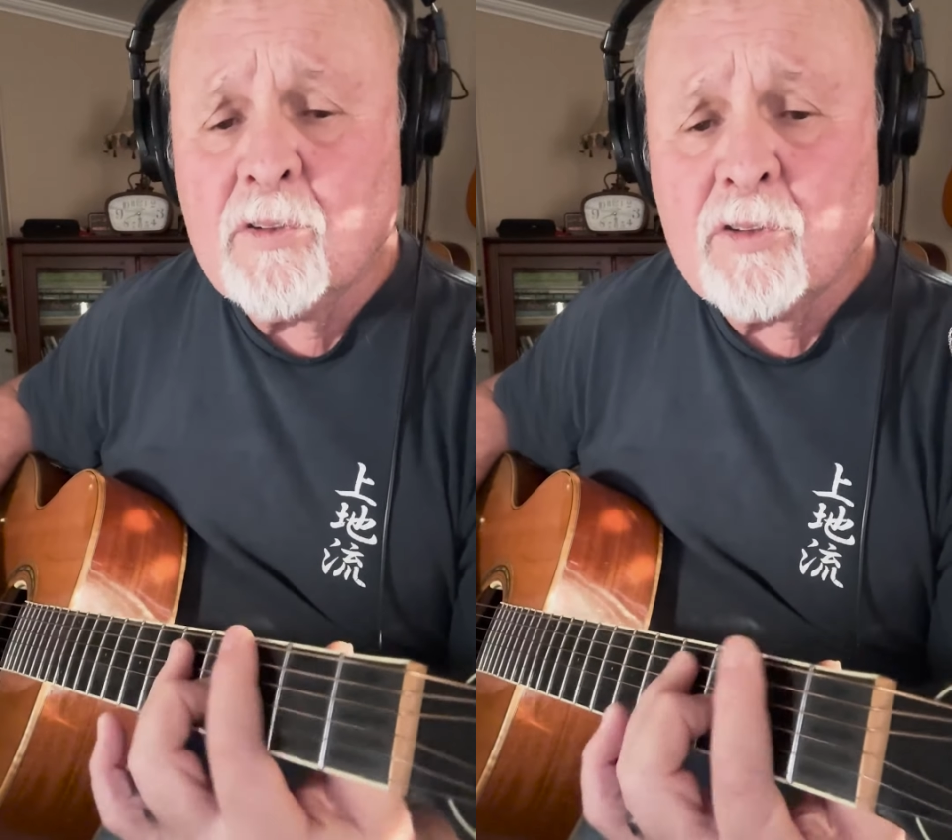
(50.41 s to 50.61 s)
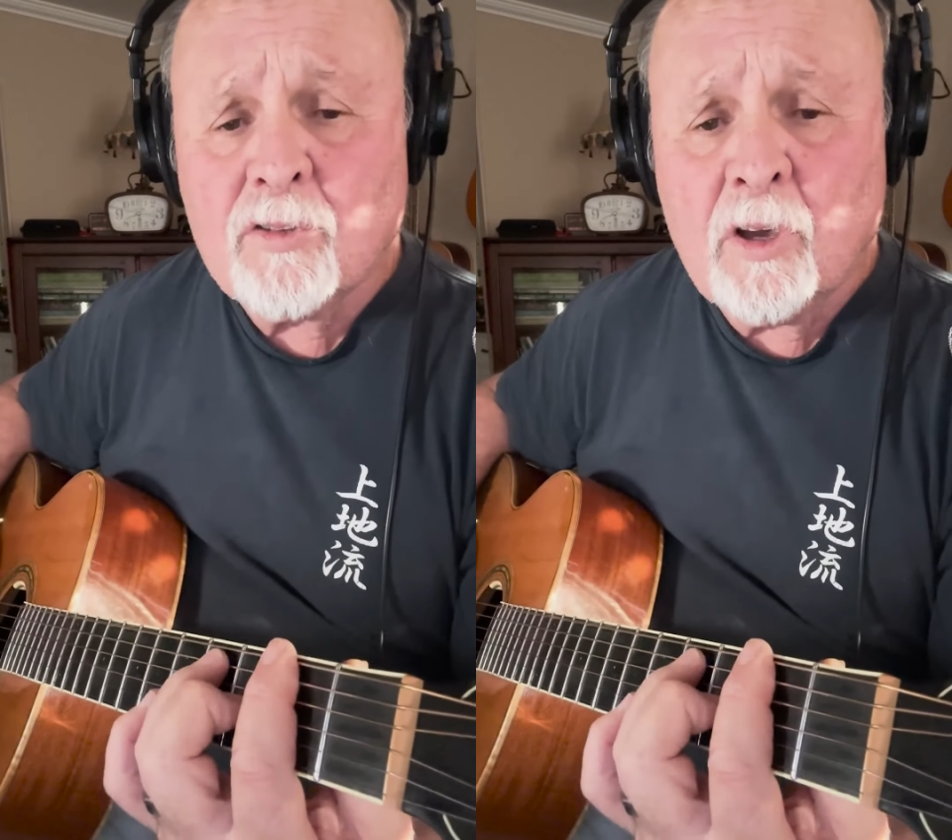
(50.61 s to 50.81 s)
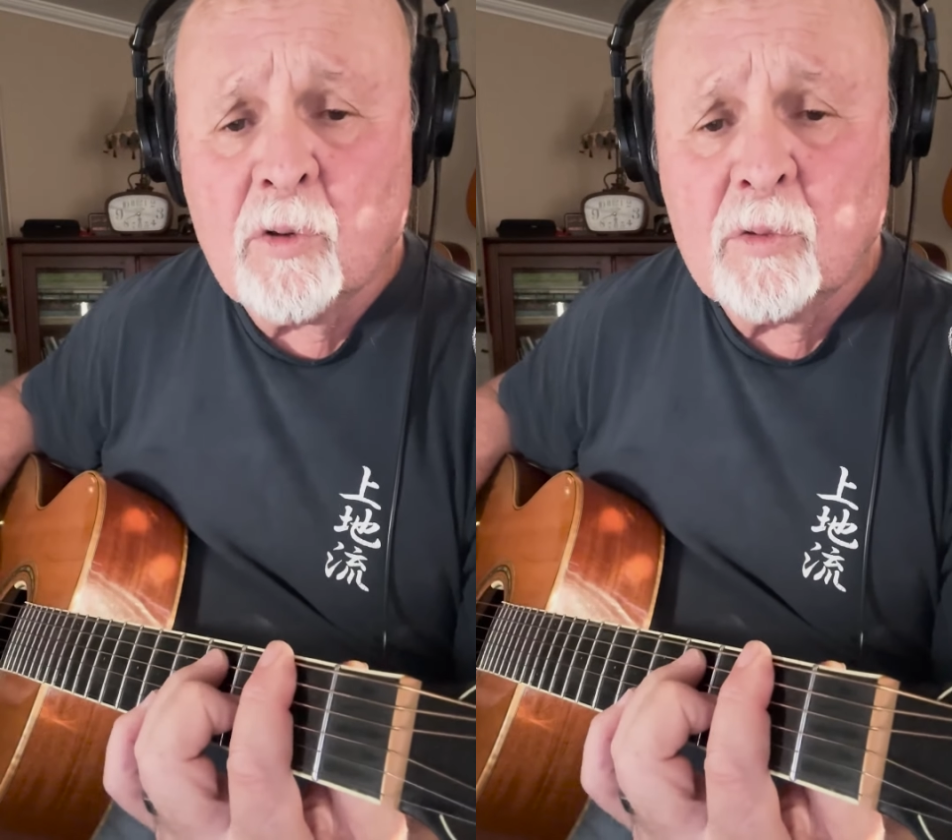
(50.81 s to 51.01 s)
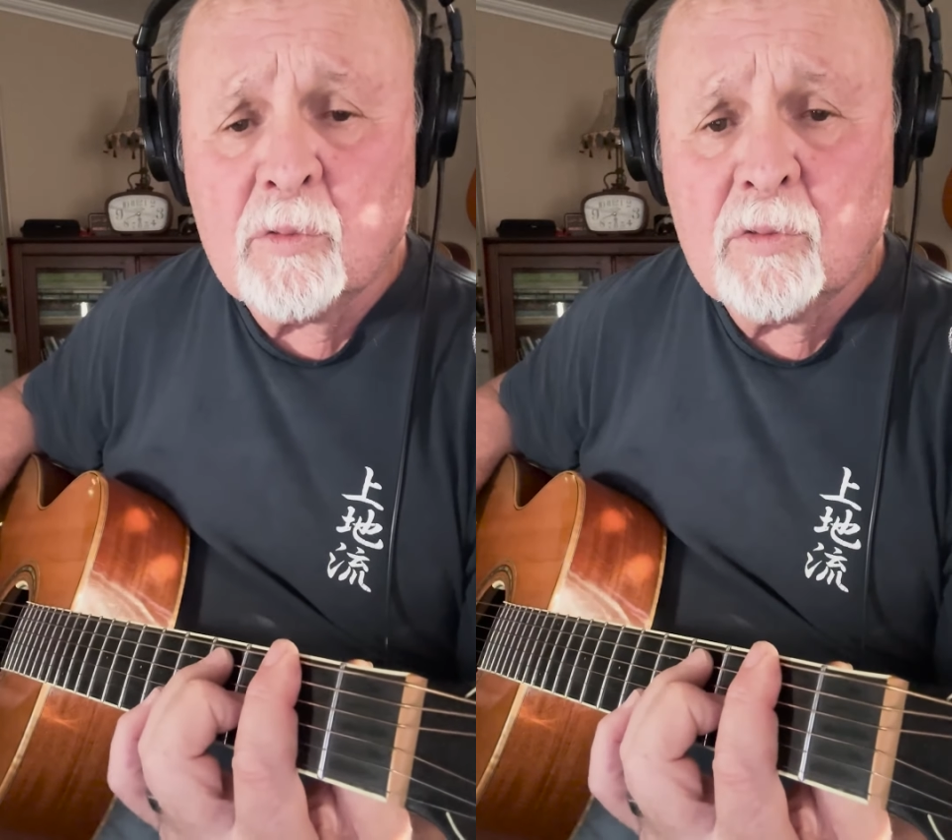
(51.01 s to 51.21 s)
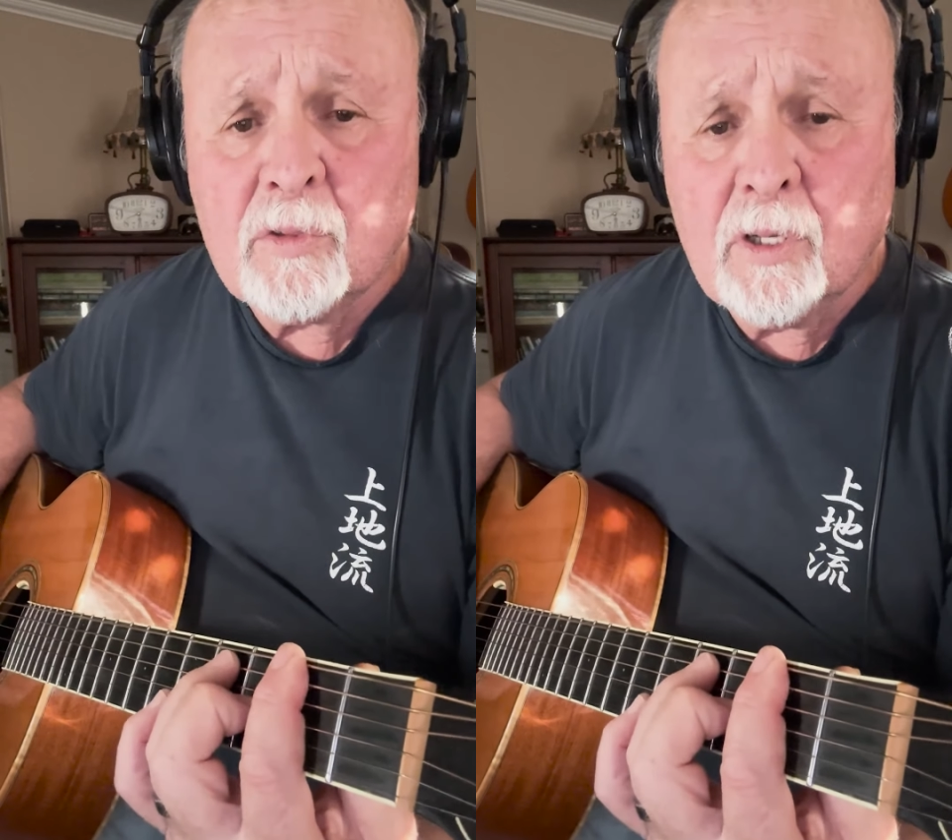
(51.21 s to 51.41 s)

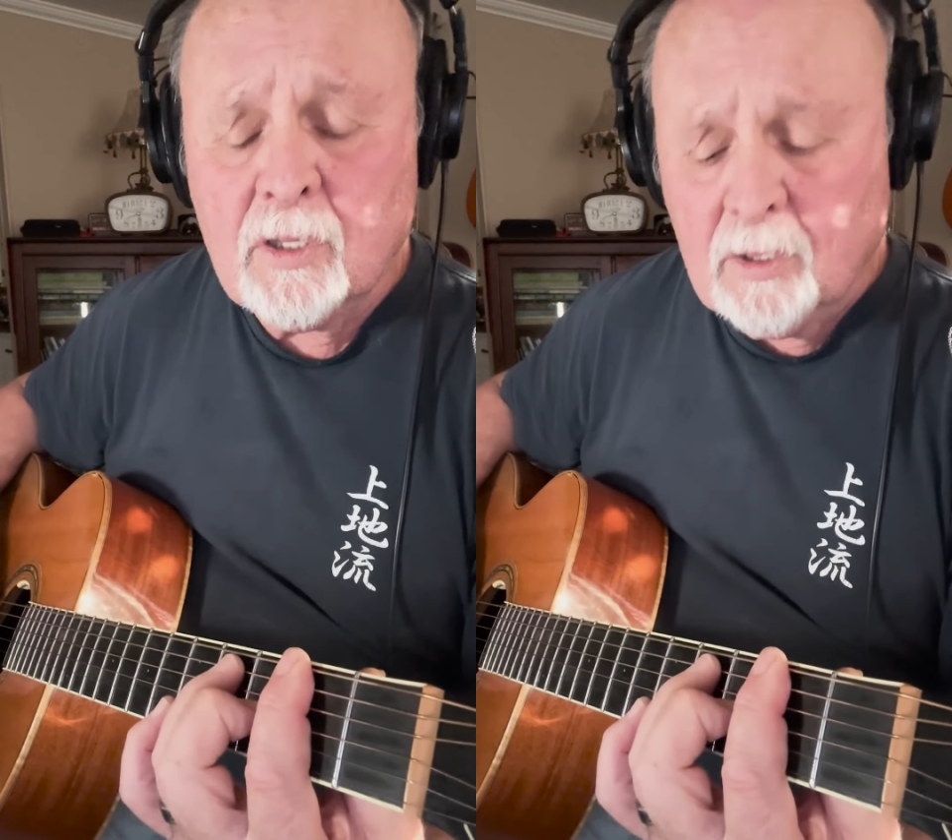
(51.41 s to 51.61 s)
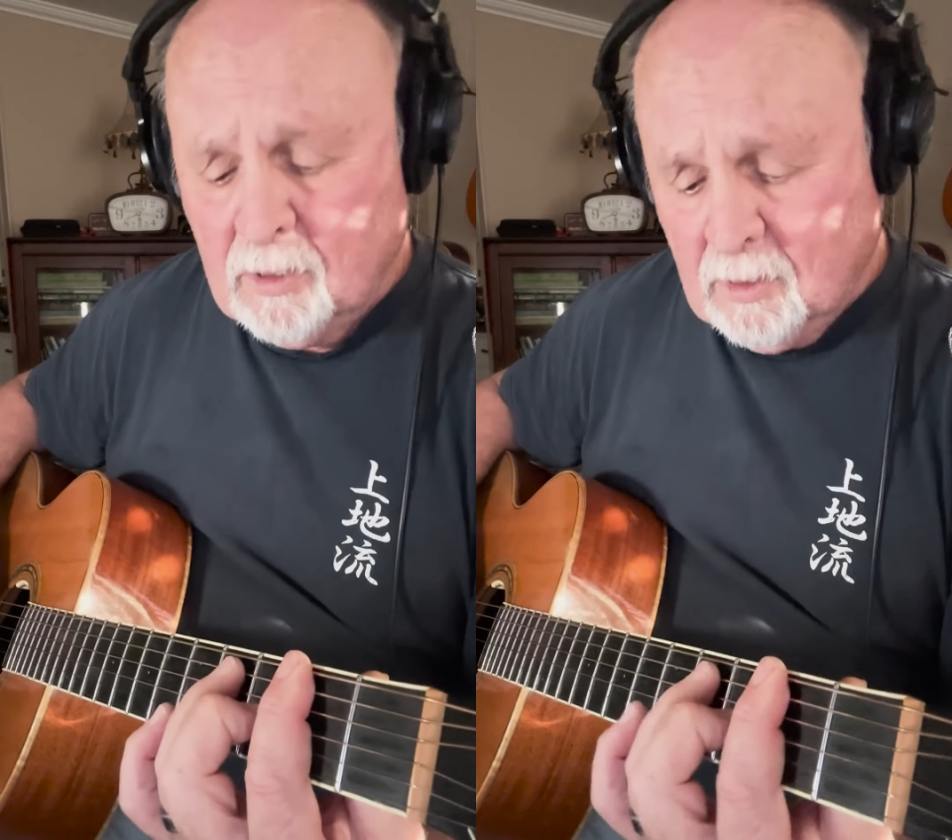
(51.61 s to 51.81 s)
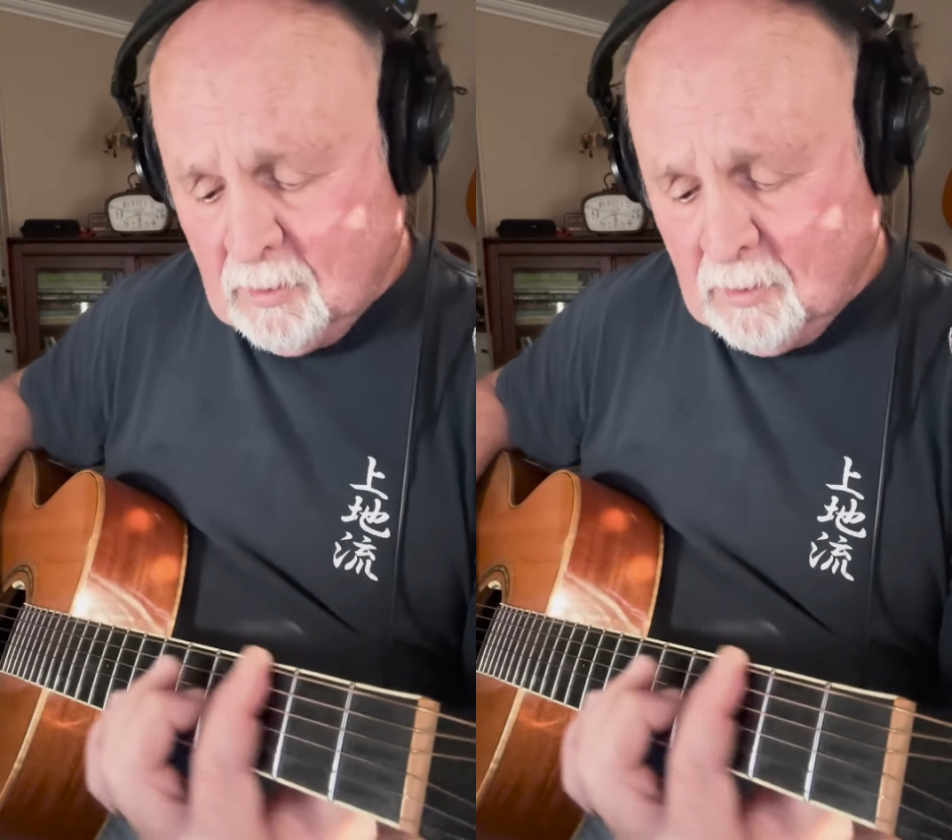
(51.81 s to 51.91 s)
stone,